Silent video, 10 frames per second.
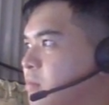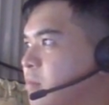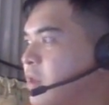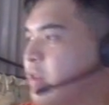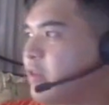
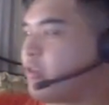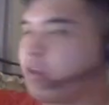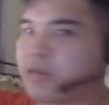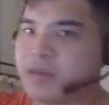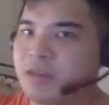And as you
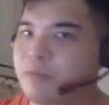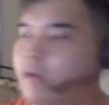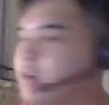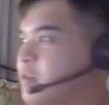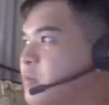can see, the
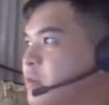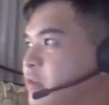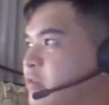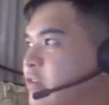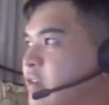price is
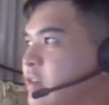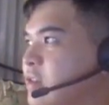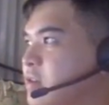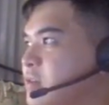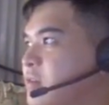pretty
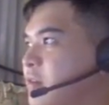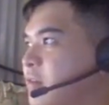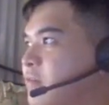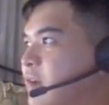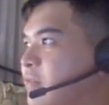ridiculous,
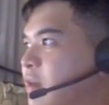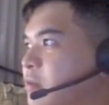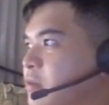uh, uh,